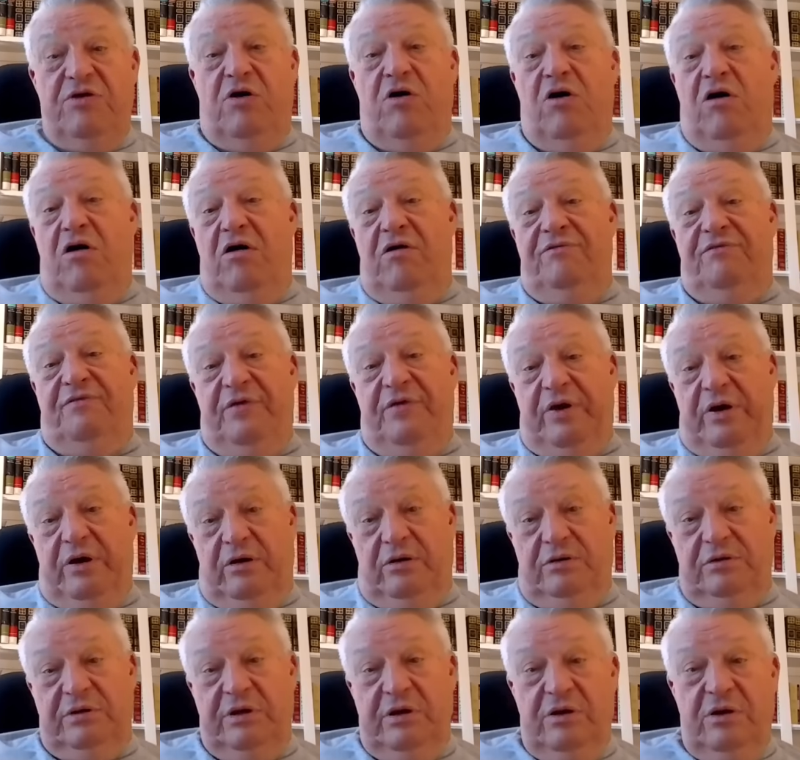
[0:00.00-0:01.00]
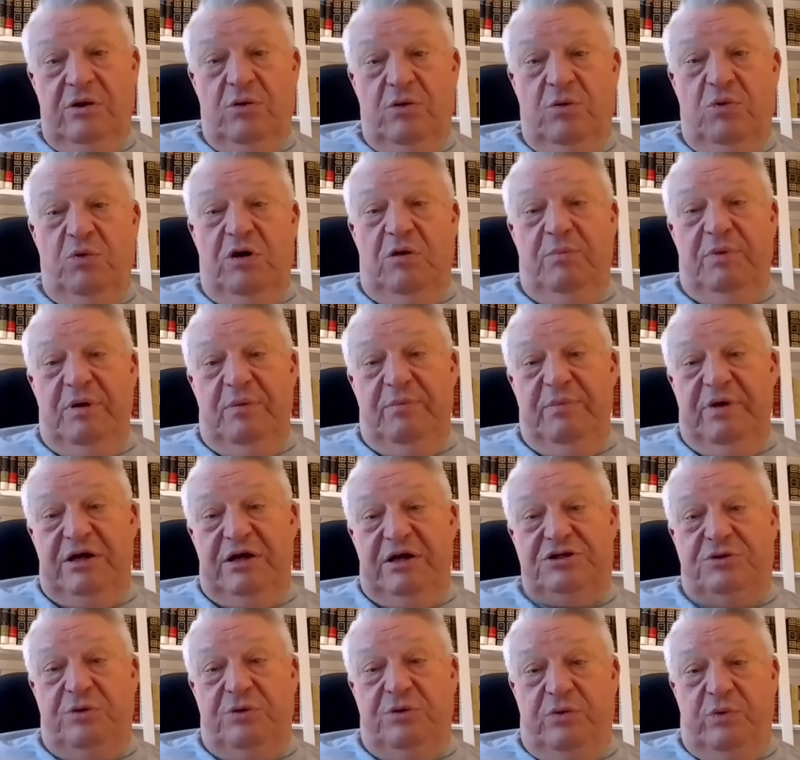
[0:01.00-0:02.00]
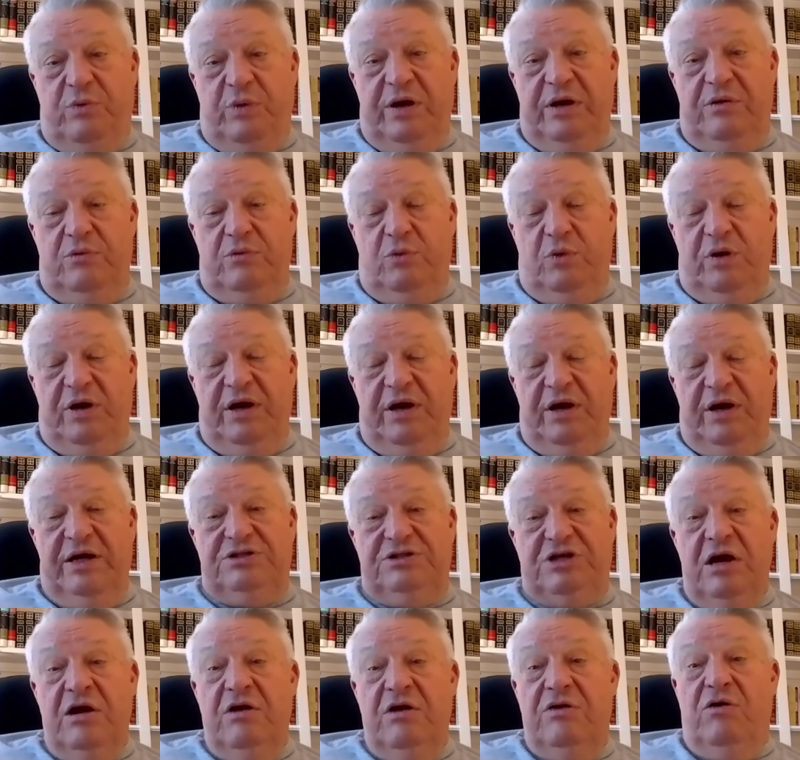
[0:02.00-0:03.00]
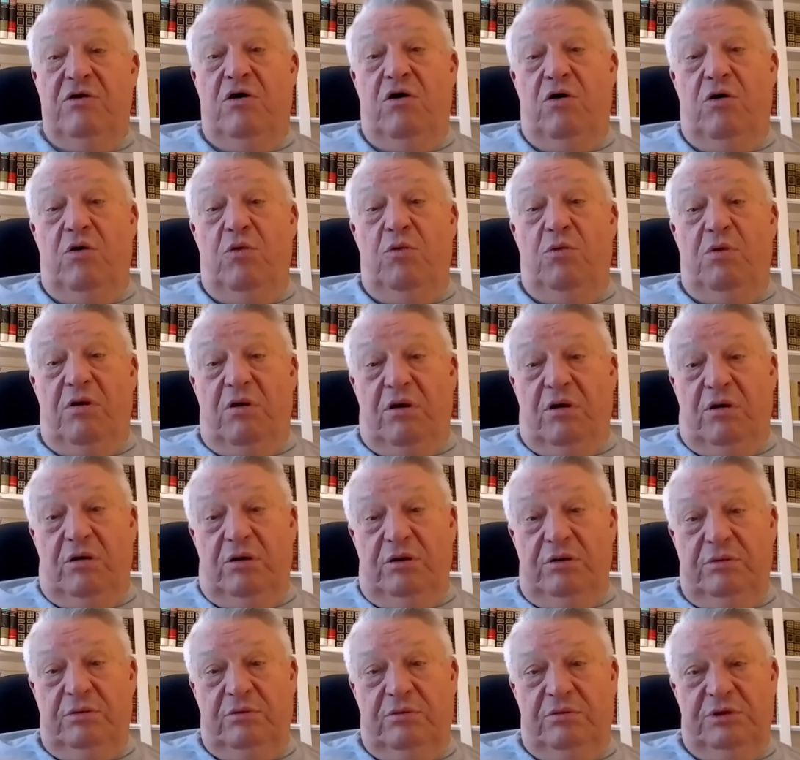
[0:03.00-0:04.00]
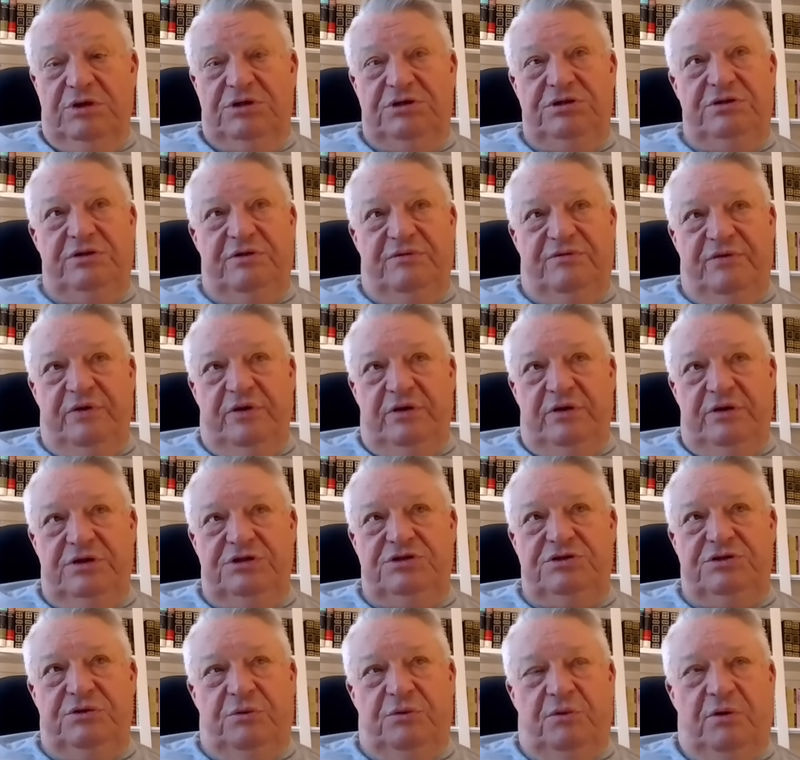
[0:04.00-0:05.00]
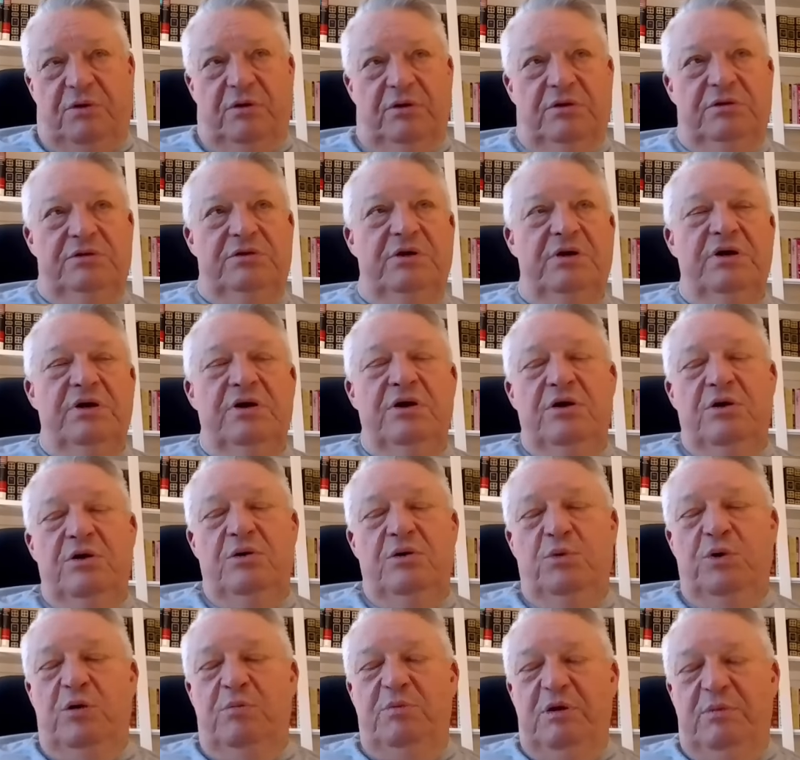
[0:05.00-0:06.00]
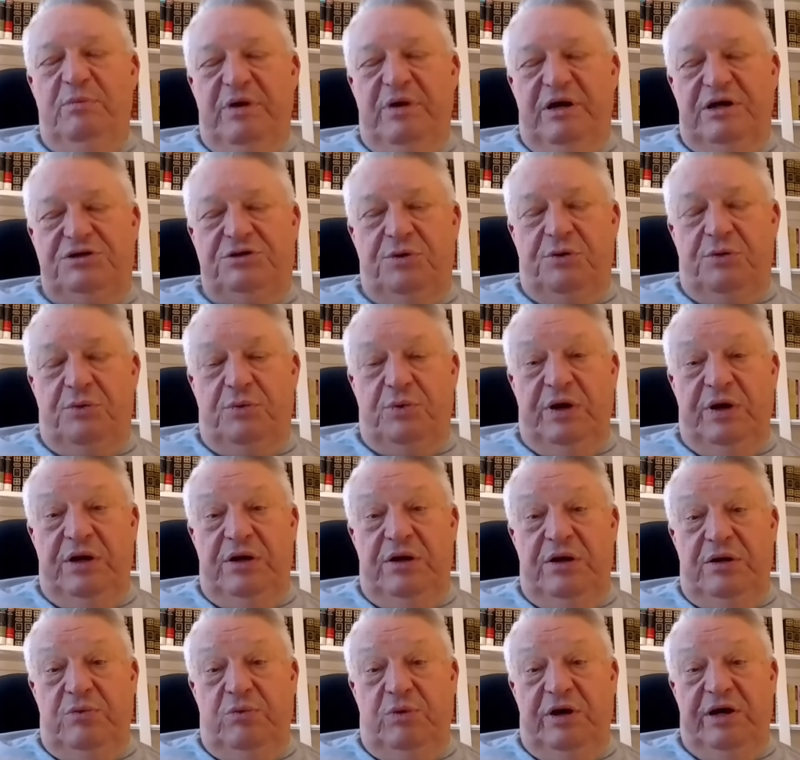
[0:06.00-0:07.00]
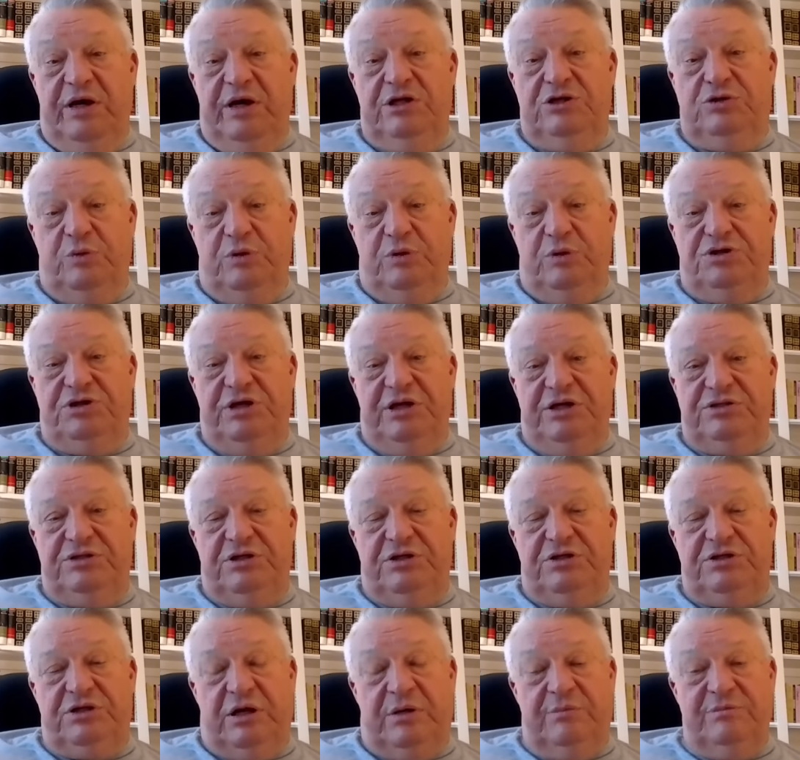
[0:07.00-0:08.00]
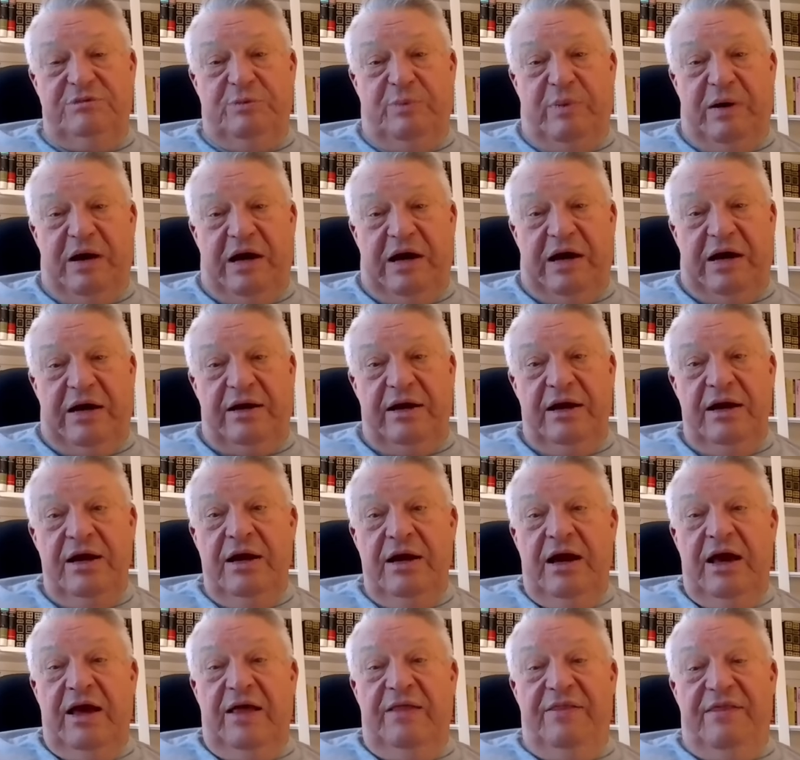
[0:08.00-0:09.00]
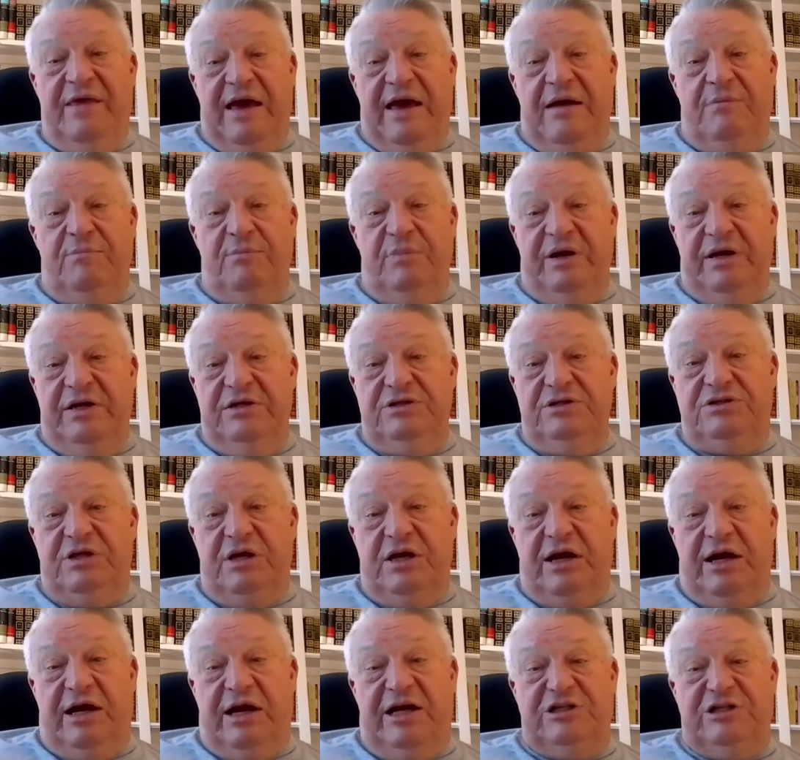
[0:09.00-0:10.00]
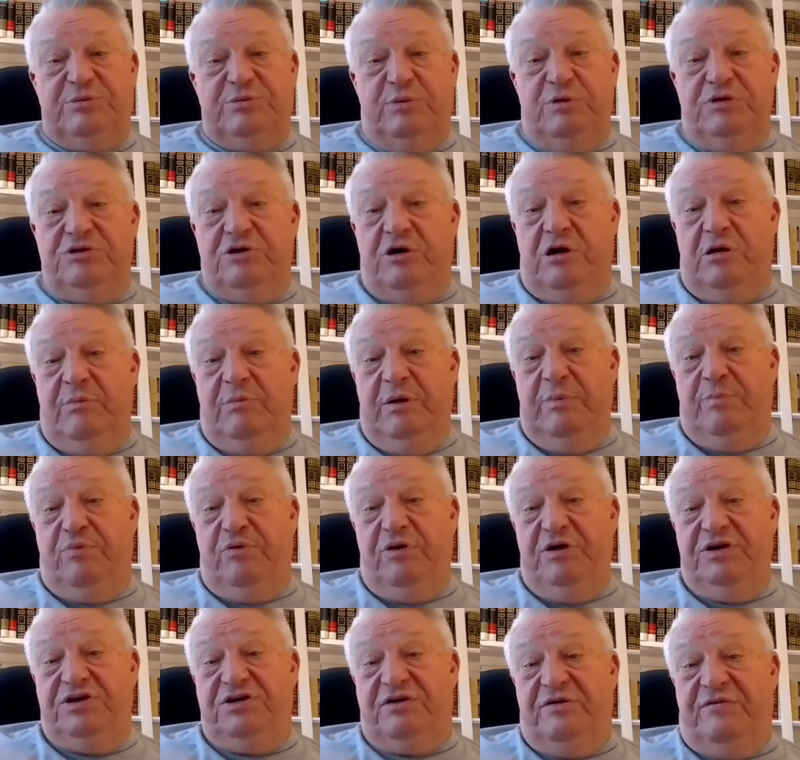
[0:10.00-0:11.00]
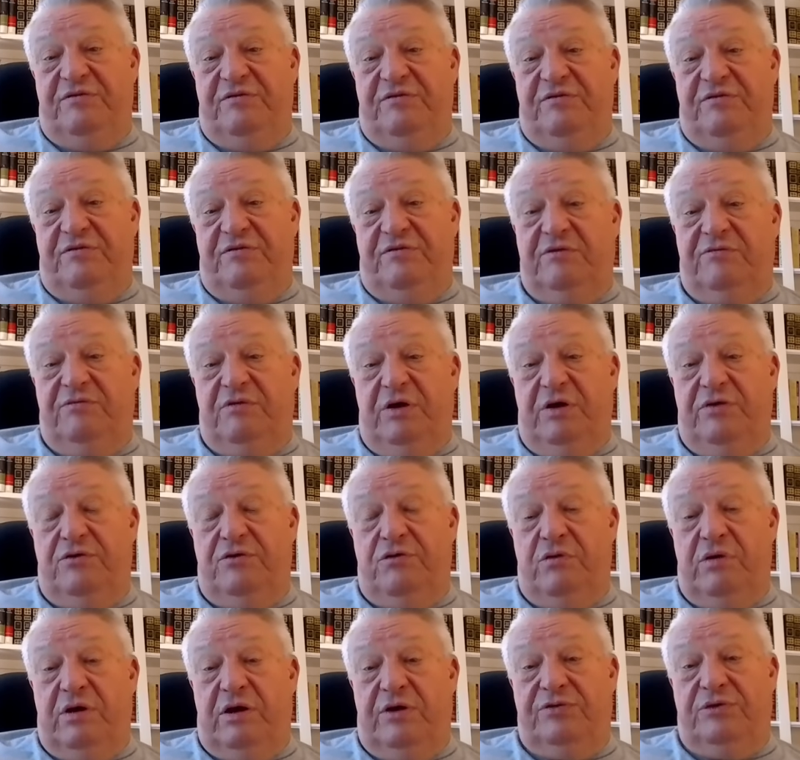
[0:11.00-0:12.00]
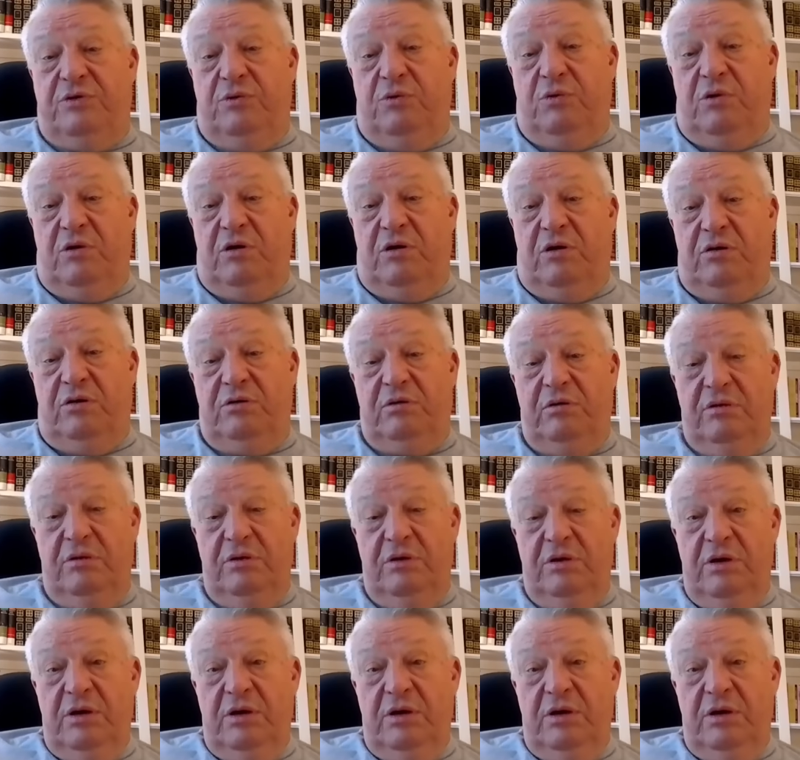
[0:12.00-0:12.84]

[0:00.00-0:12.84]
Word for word: The whole field will be mixed with wheat and weeds. The whole world, which the field is the world, will be mixed with wheat and weeds when Jesus comes back. And that means the gospel is going to be preached effectively throughout the world.